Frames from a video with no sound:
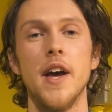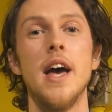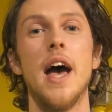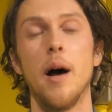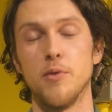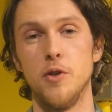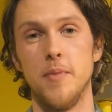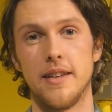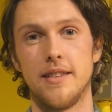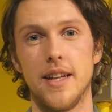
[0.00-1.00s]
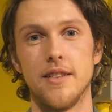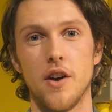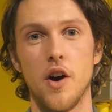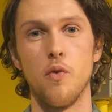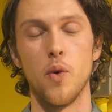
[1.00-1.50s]
helped you make sense
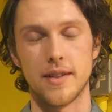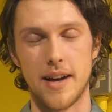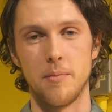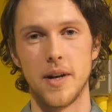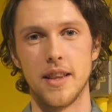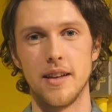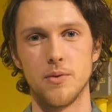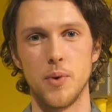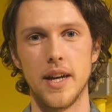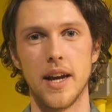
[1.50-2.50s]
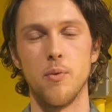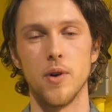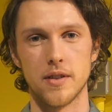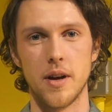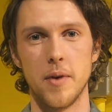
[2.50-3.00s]
of what's happening this week and
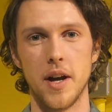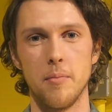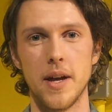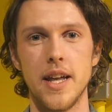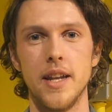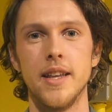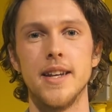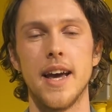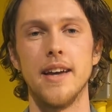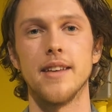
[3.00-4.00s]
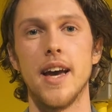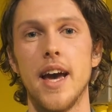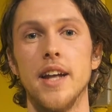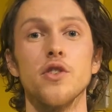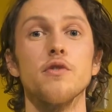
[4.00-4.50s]
what's coming up in the days
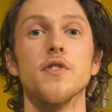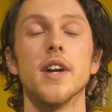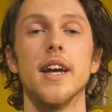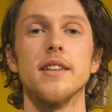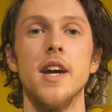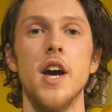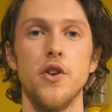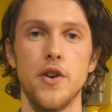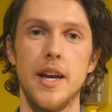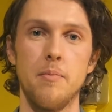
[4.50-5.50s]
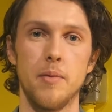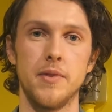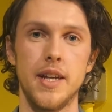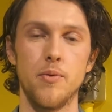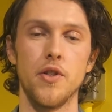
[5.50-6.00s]
ahead. Don't forget, you can keep up
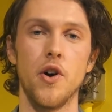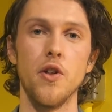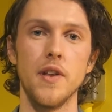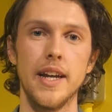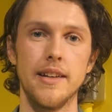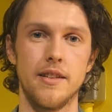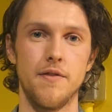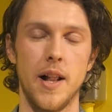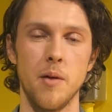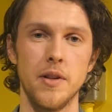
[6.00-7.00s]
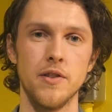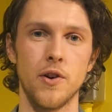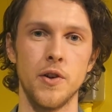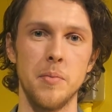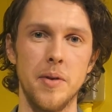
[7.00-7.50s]
to date with all the latest developments
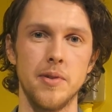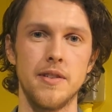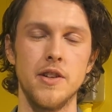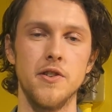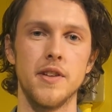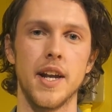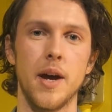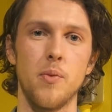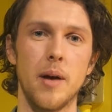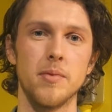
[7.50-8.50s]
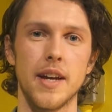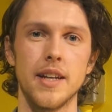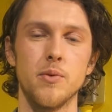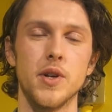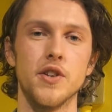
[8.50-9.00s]
on the BBC News NI
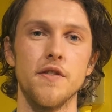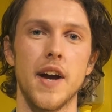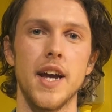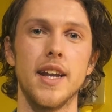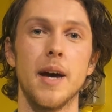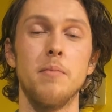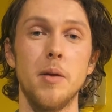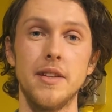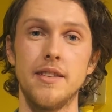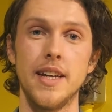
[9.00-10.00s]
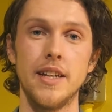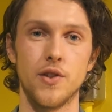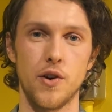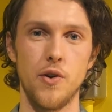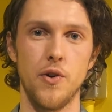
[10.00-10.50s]
website, which you'll find at
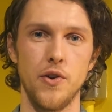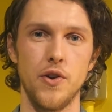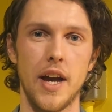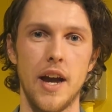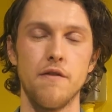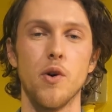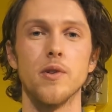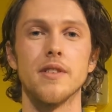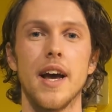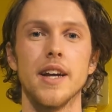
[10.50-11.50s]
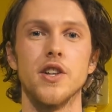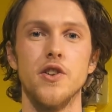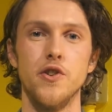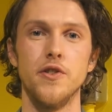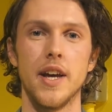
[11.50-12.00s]

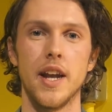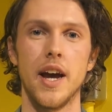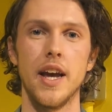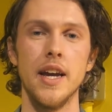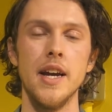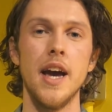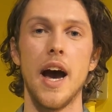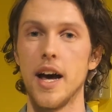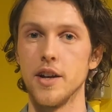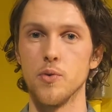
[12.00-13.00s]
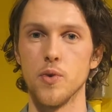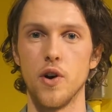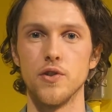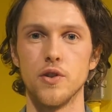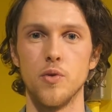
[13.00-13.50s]
bbc.co.uk/newsni. And we're
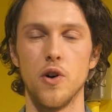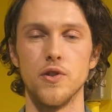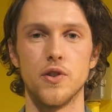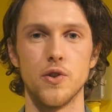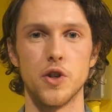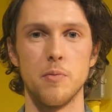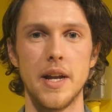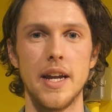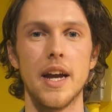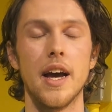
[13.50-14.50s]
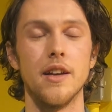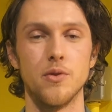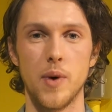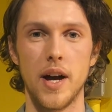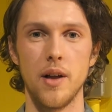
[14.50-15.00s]
also on social media
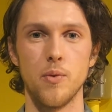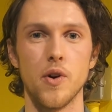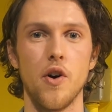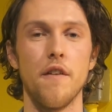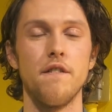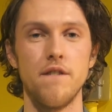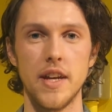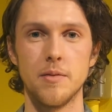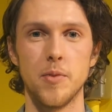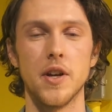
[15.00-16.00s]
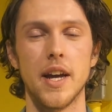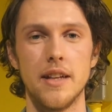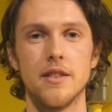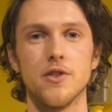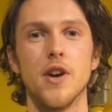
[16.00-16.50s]
as well. We're on Facebook,
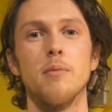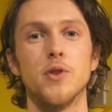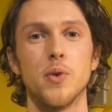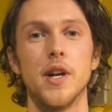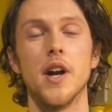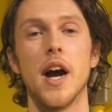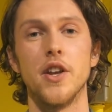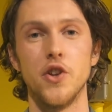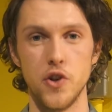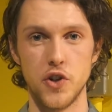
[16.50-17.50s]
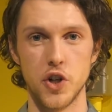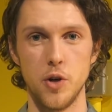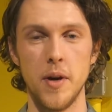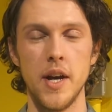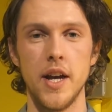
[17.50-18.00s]
Instagram, Twitter and
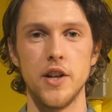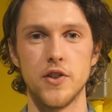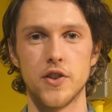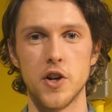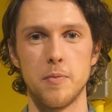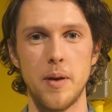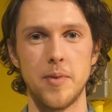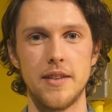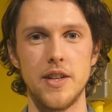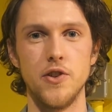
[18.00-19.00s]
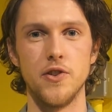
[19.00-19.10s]
YouTube. Just search BBC News